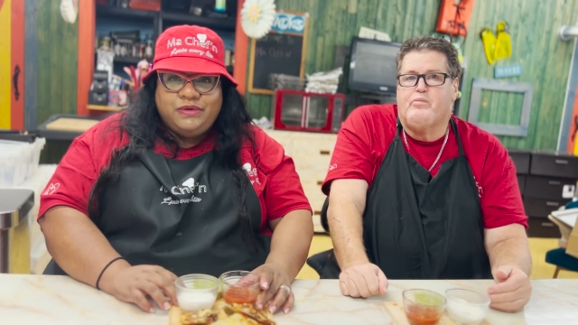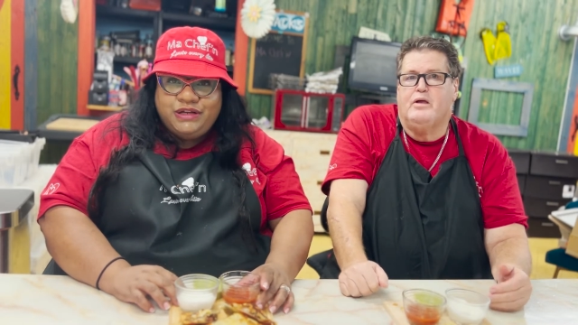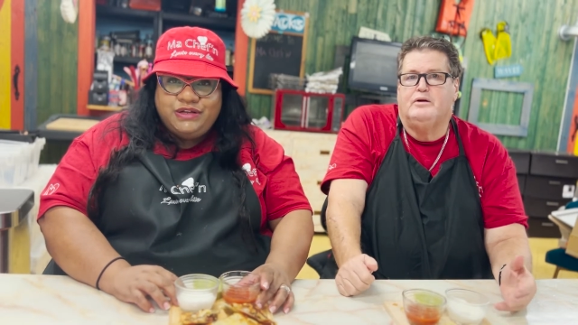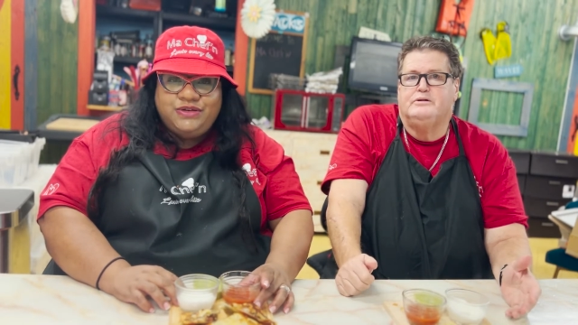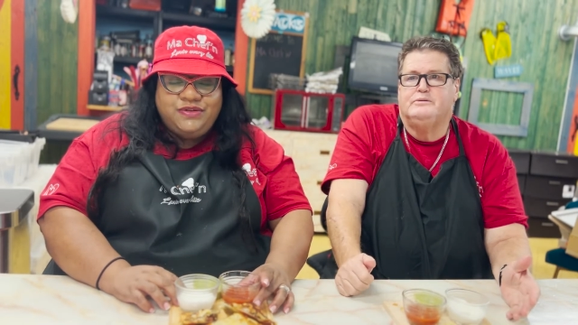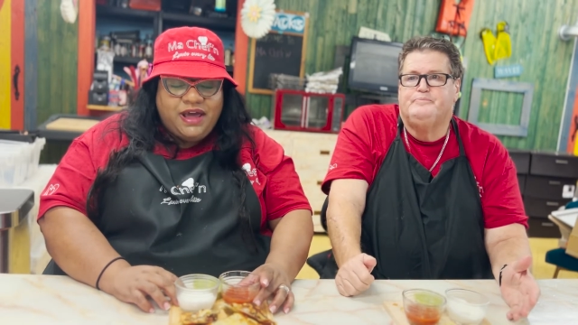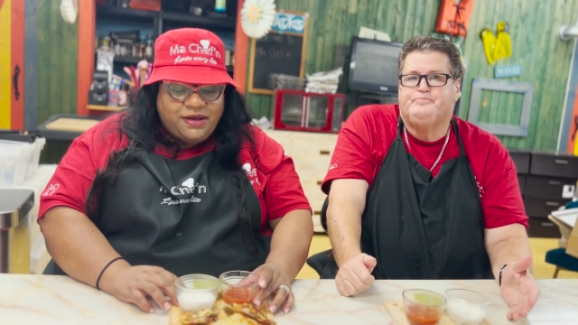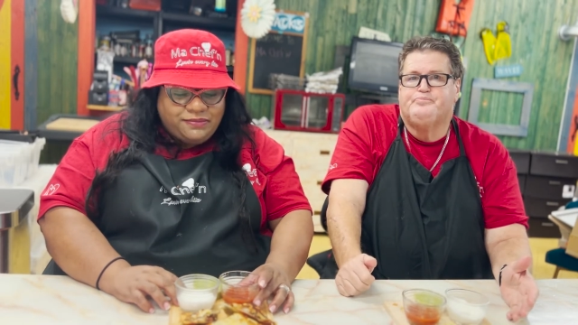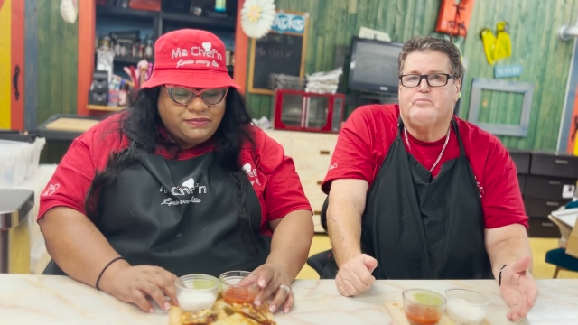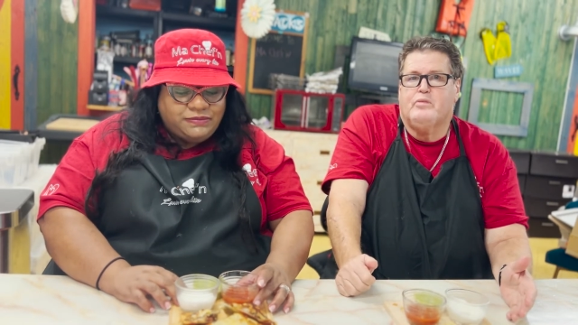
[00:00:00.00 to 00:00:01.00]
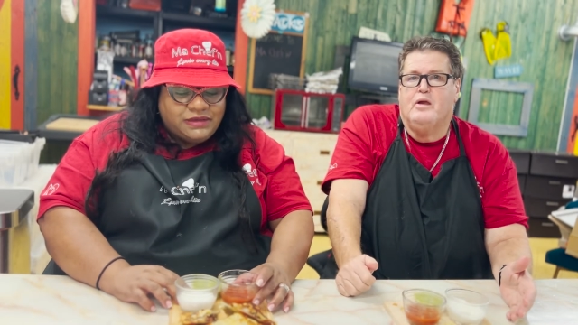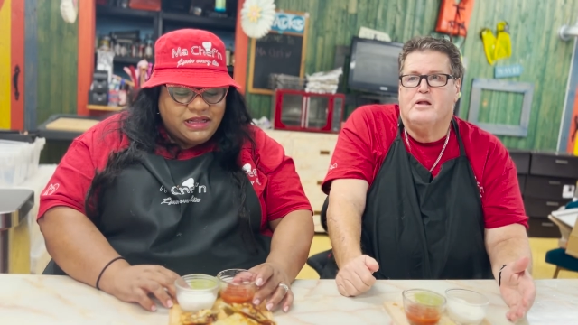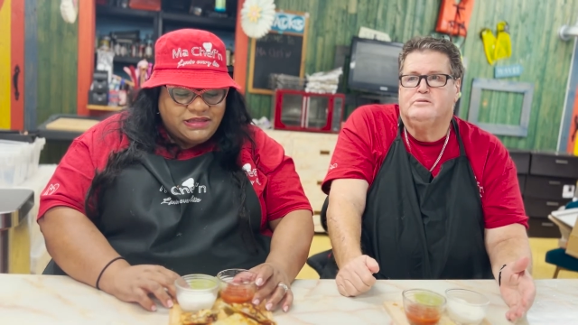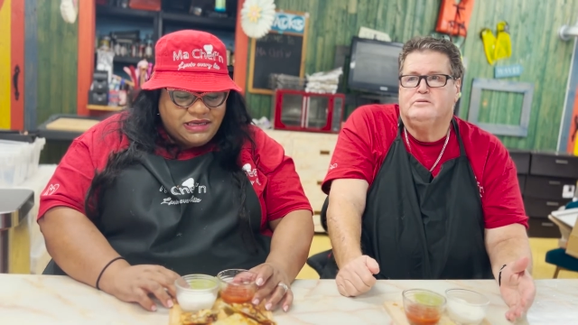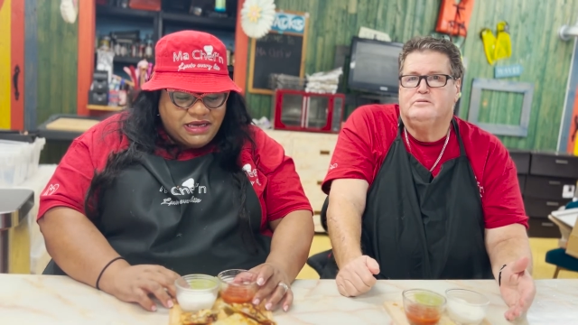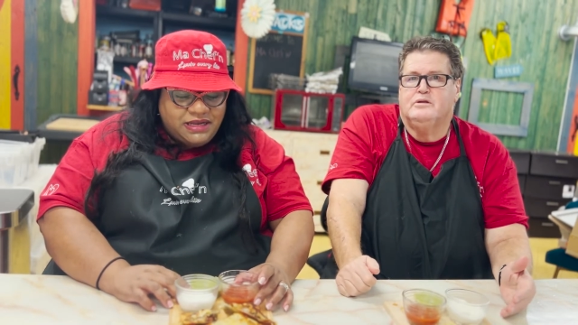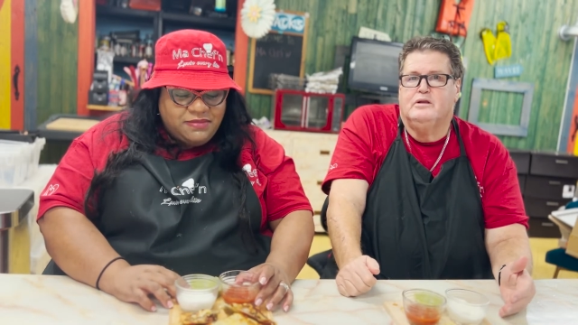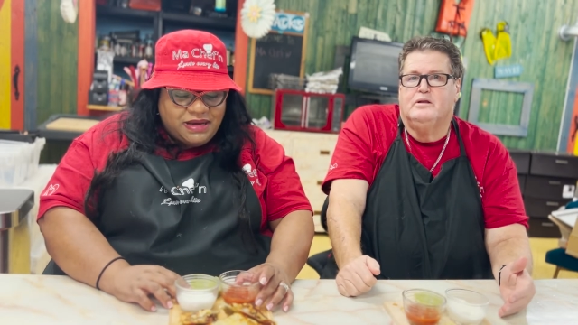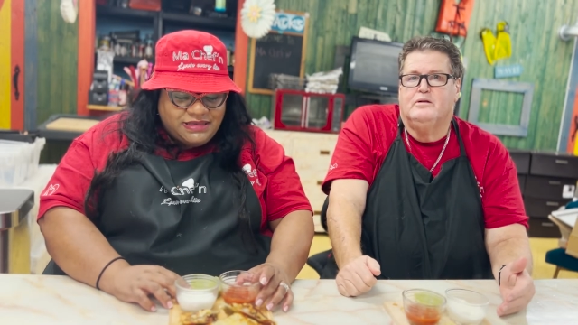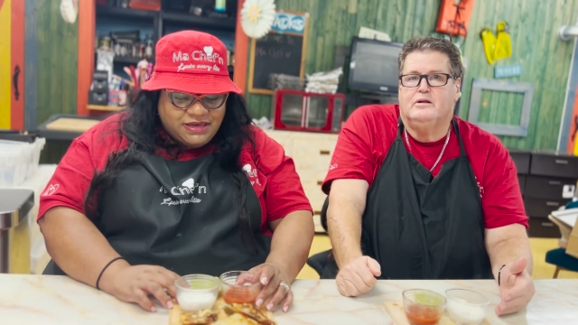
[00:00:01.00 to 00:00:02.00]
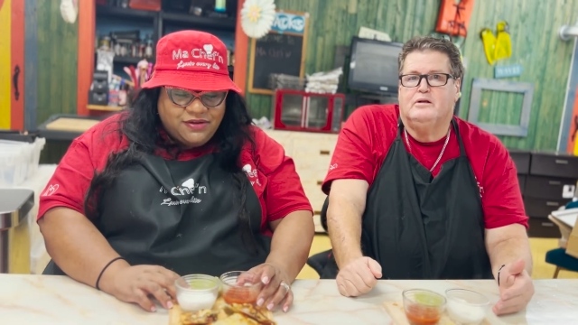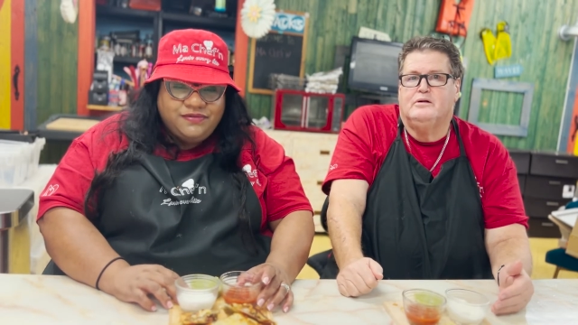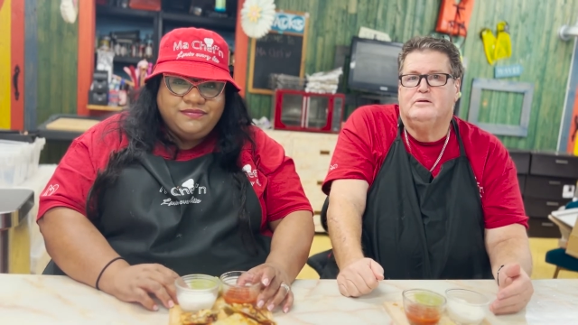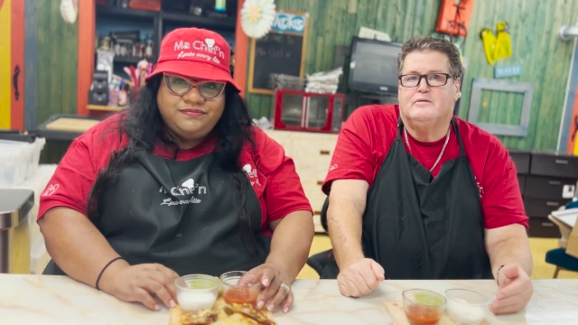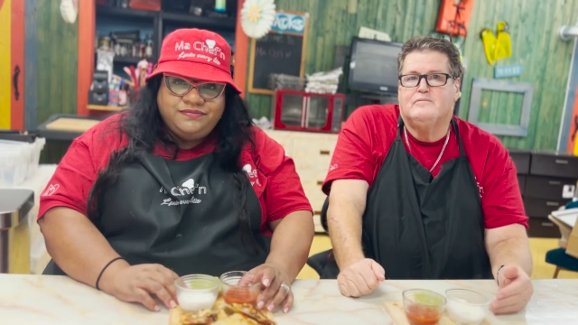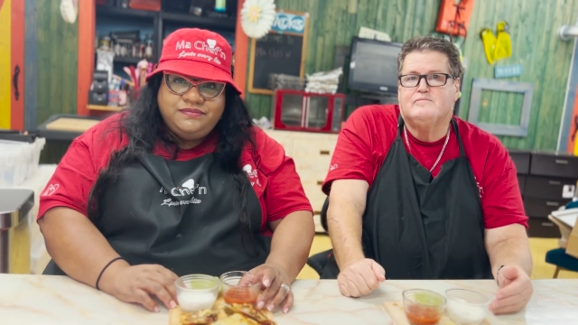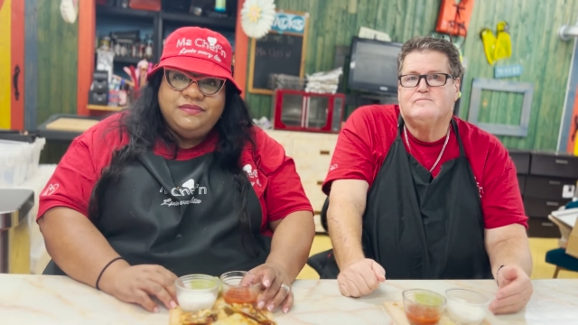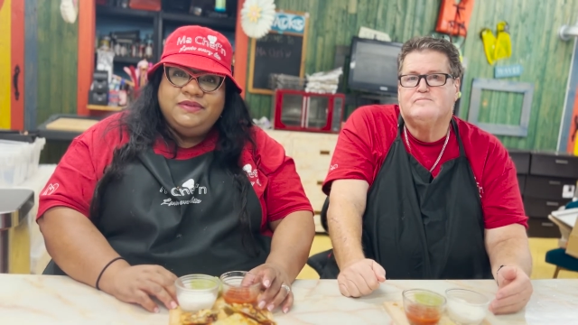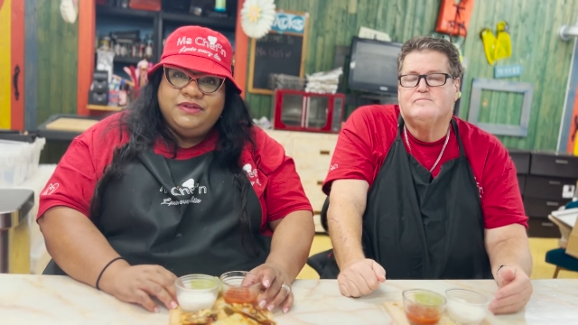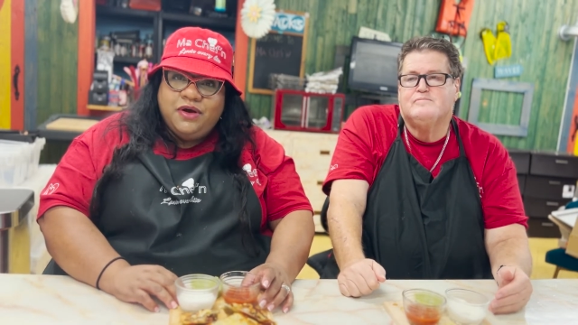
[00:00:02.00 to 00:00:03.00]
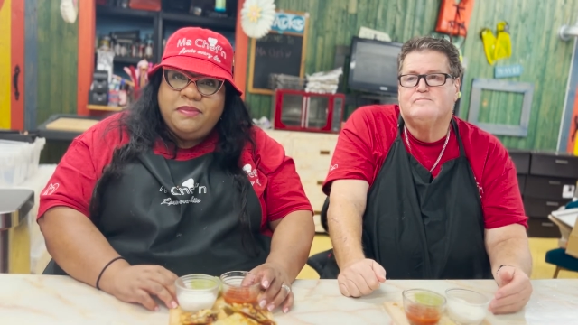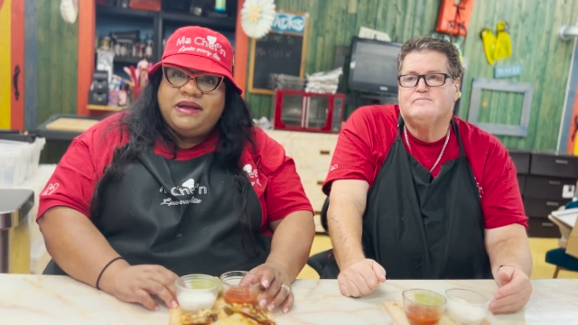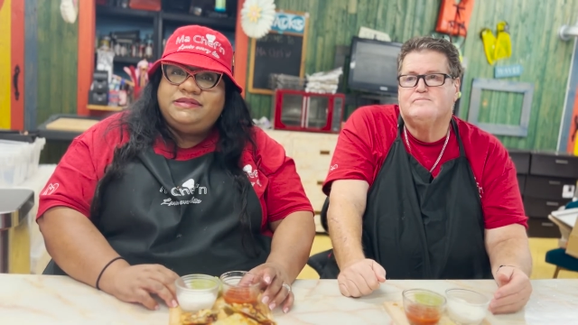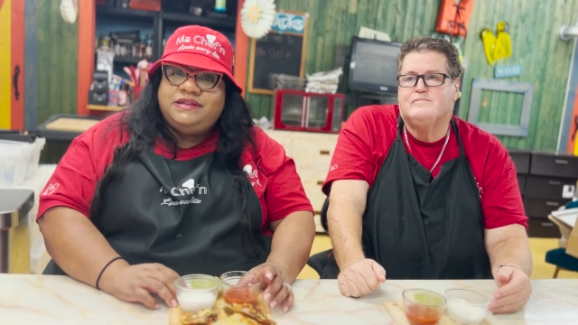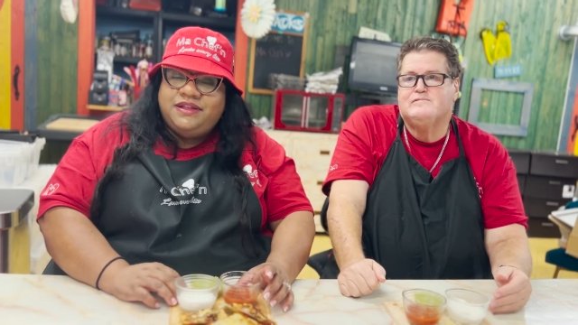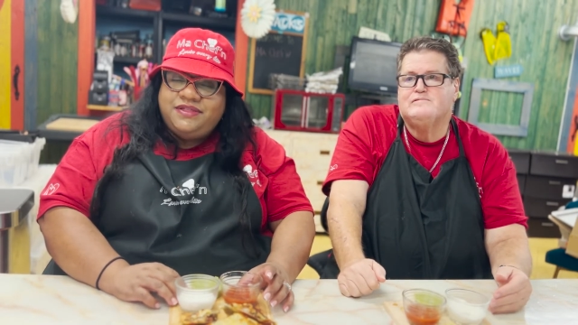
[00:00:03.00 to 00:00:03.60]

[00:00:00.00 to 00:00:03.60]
Speaker 1: When you do that, that it's Ian and myself, go back to the